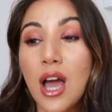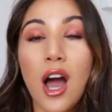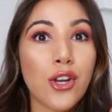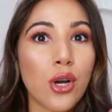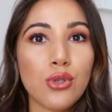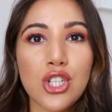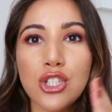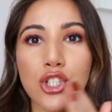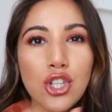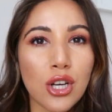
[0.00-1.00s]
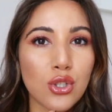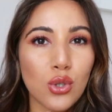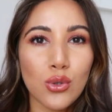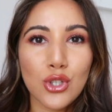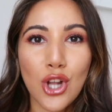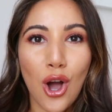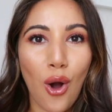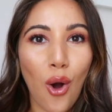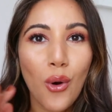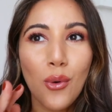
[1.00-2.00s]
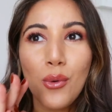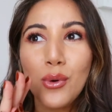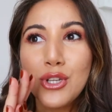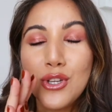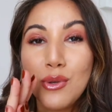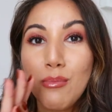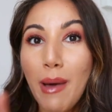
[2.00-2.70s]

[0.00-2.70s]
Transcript: I know she's just launched a whole new